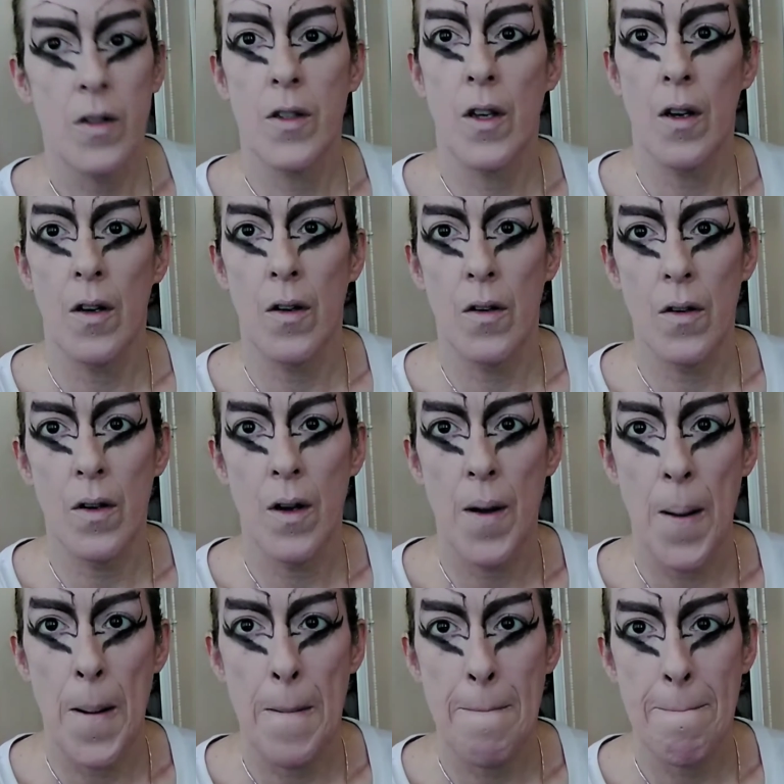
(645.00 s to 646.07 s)
So
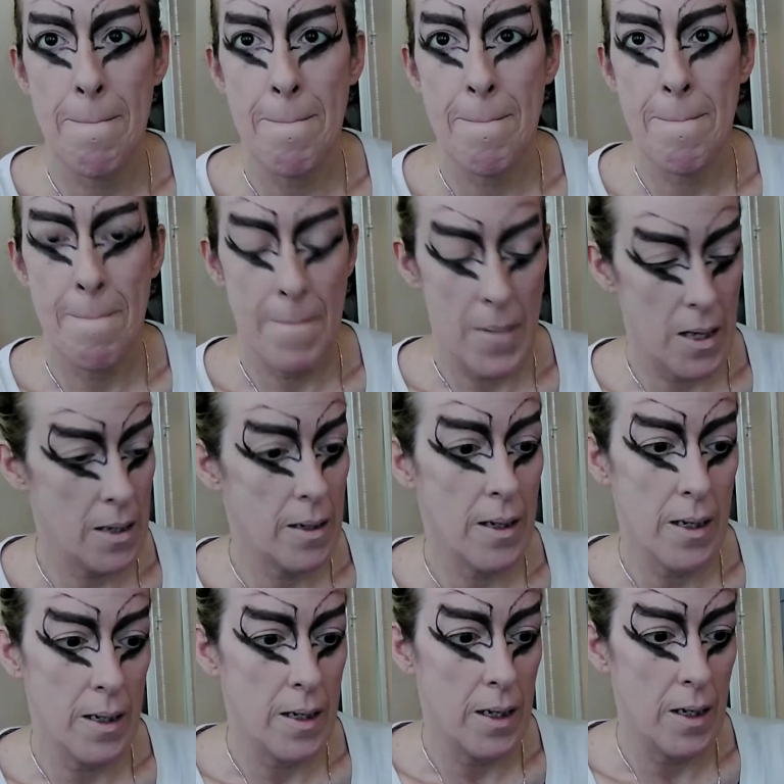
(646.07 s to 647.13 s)
let's
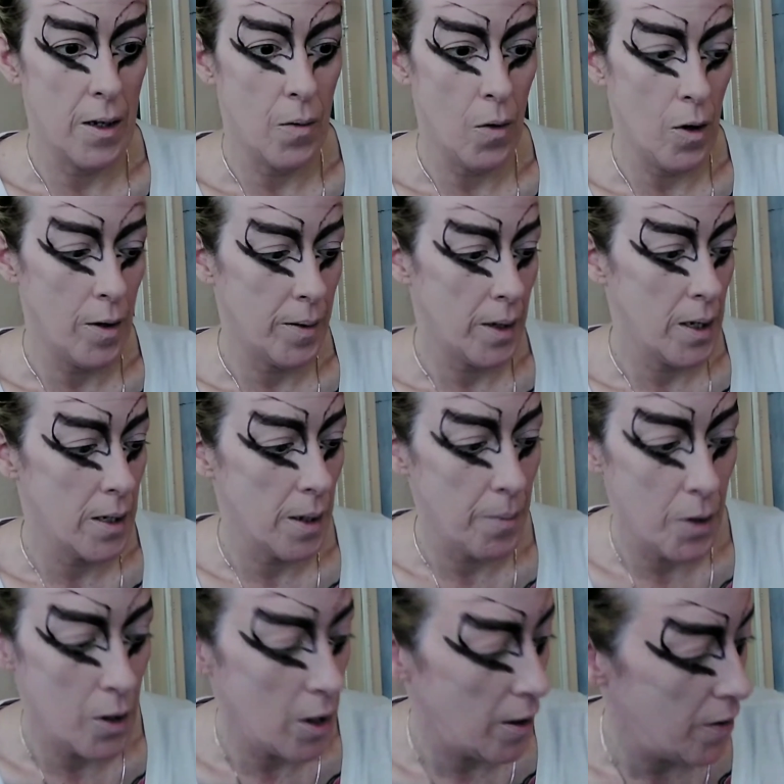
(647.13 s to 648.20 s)
continue on because
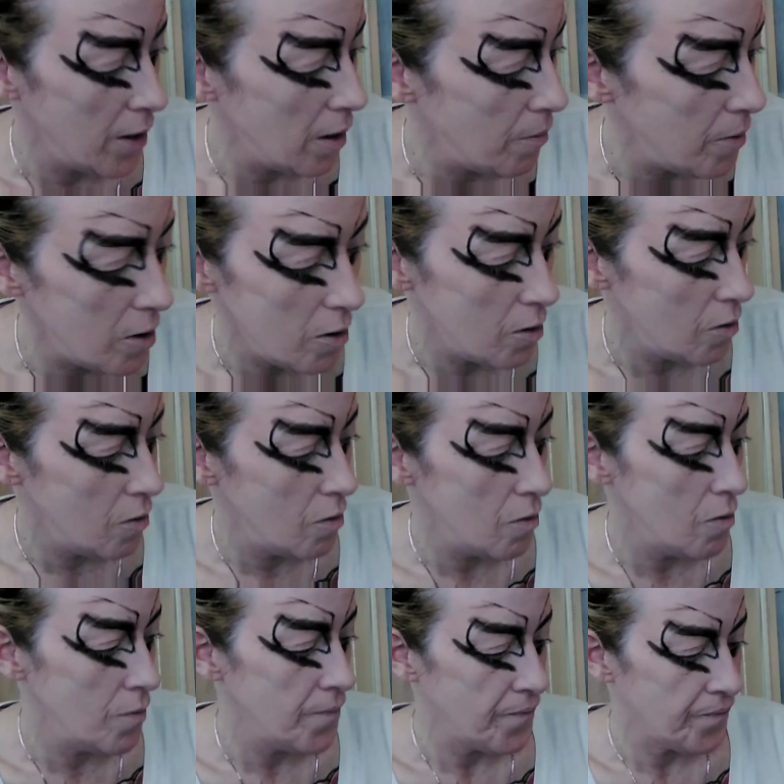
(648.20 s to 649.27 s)
I'm gonna. I think I'm gonna
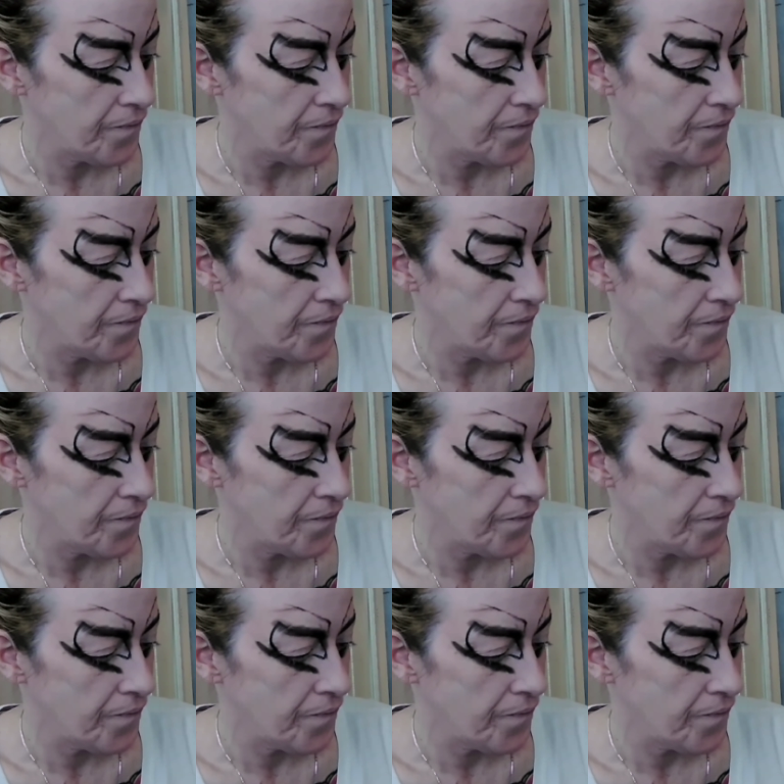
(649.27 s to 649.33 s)
do.